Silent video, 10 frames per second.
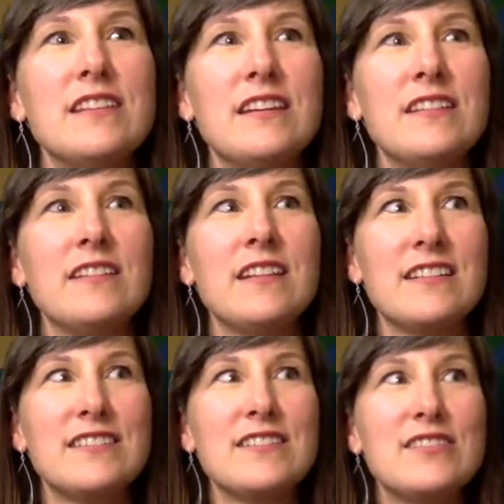
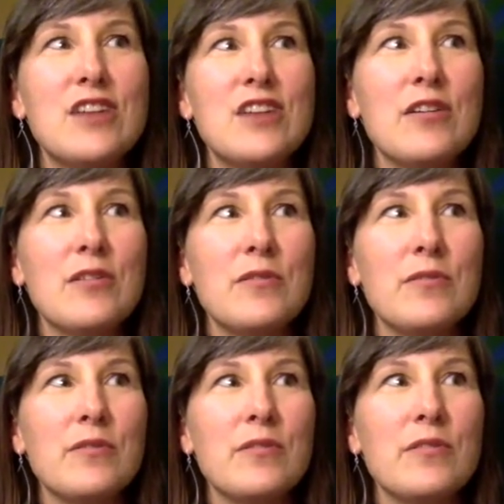like to
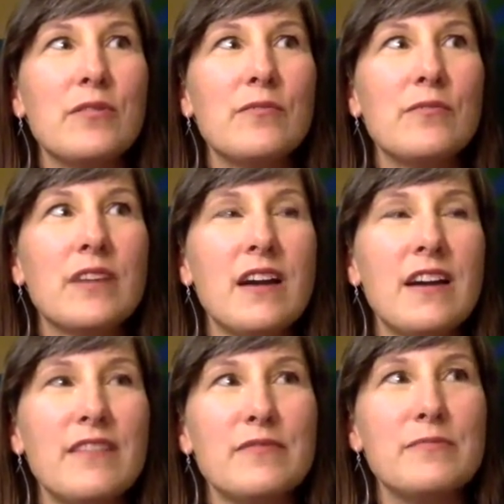show the
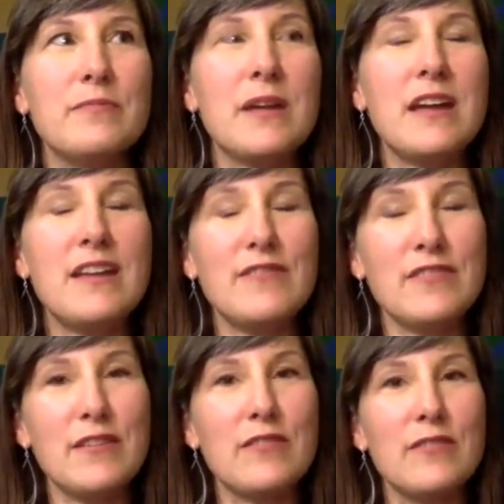kind of behavior
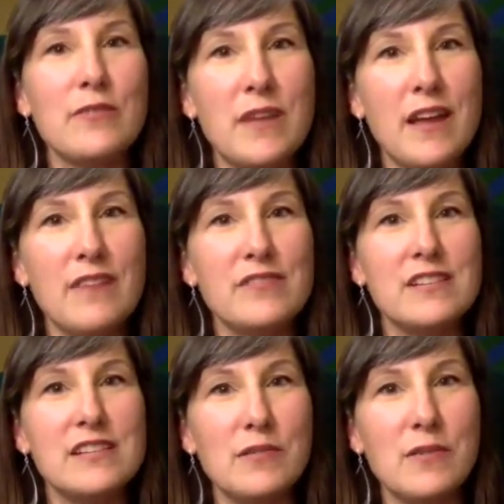that you may have to
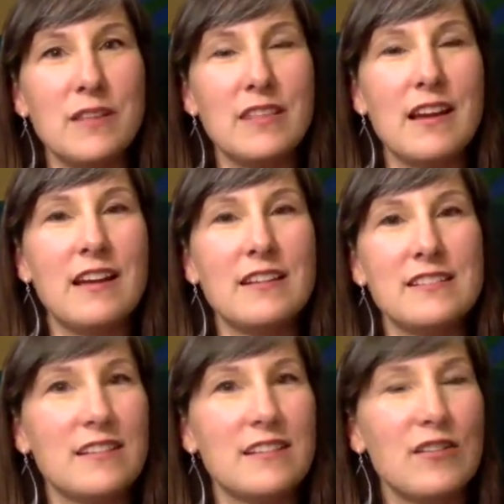deal with,
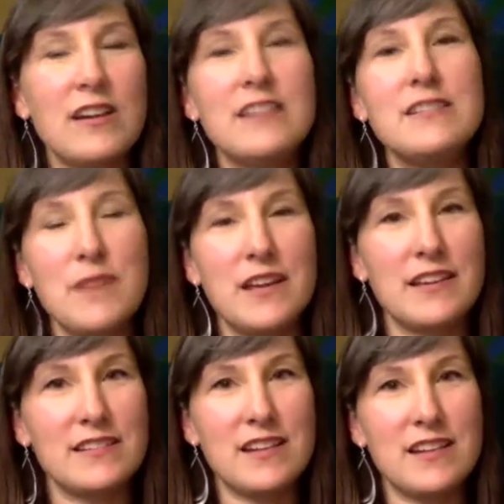the crazy
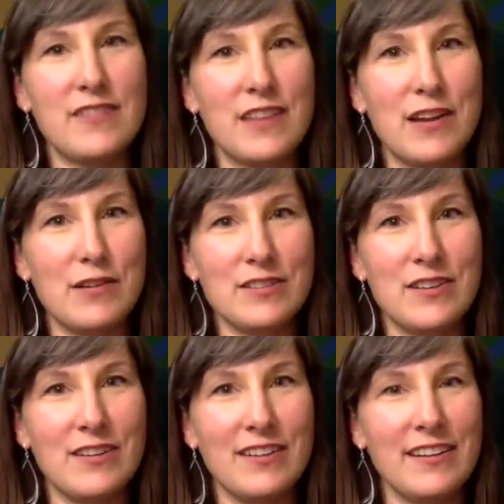making stuff that goes
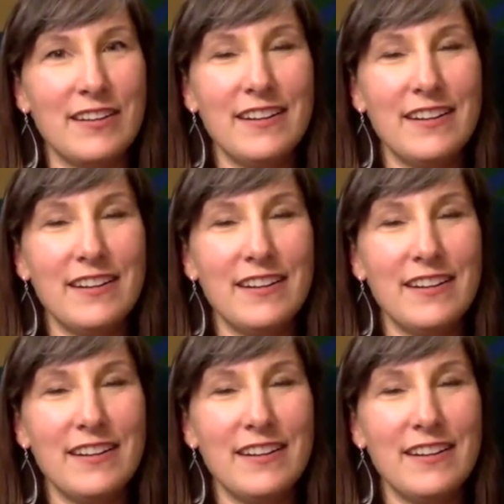on.